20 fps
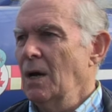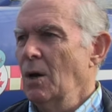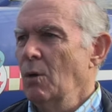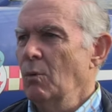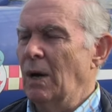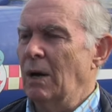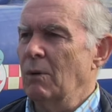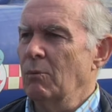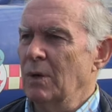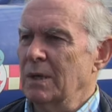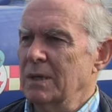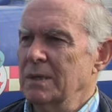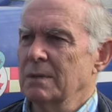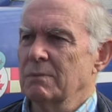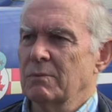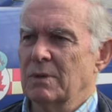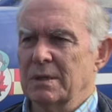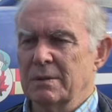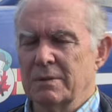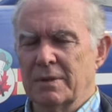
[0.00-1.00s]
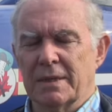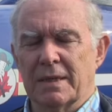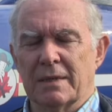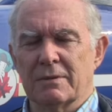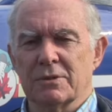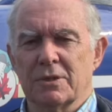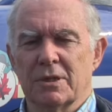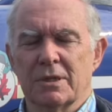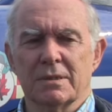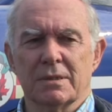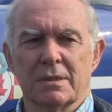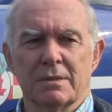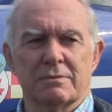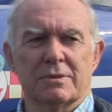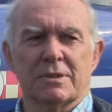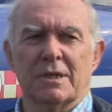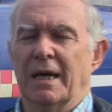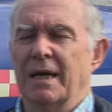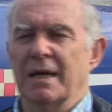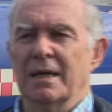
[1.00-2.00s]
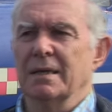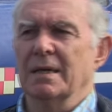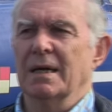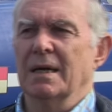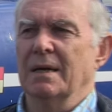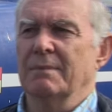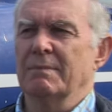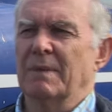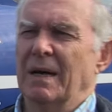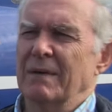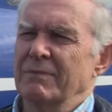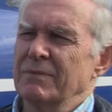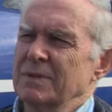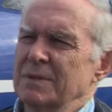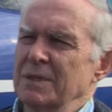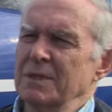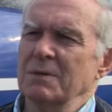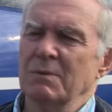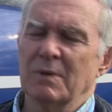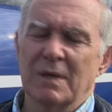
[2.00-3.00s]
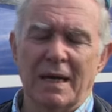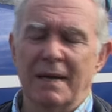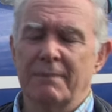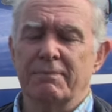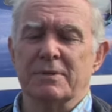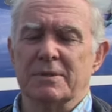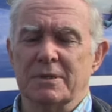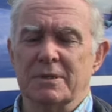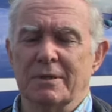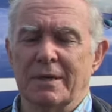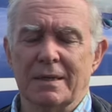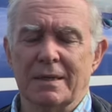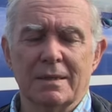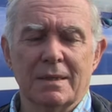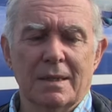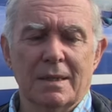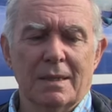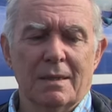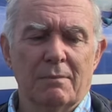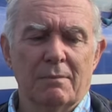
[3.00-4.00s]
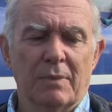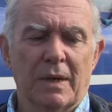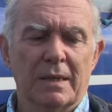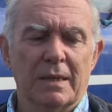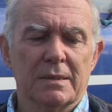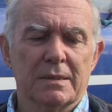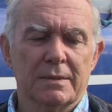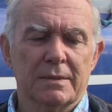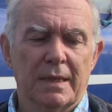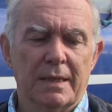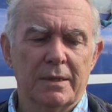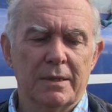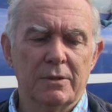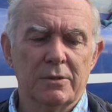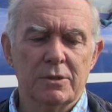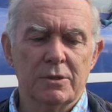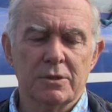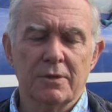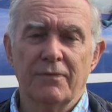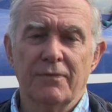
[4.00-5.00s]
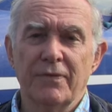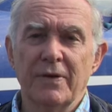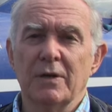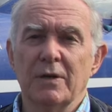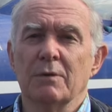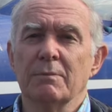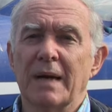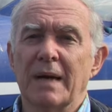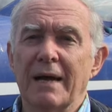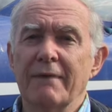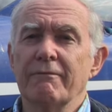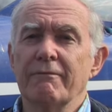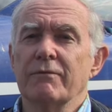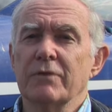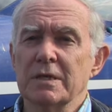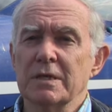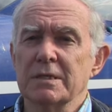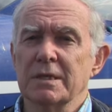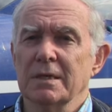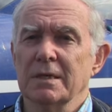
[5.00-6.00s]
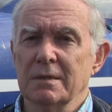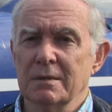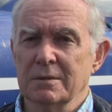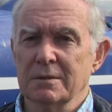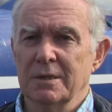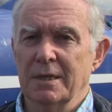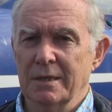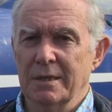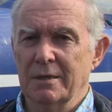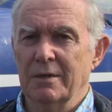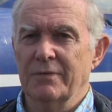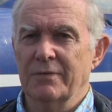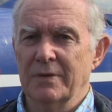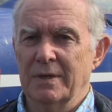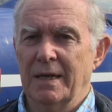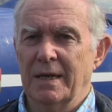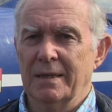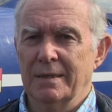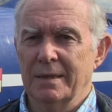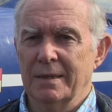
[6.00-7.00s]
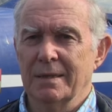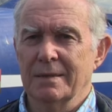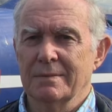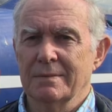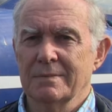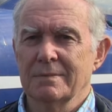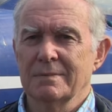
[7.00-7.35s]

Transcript: Well, one thing I was going to say, I don't know what happened to it, but they used to film every single takeoff and landing.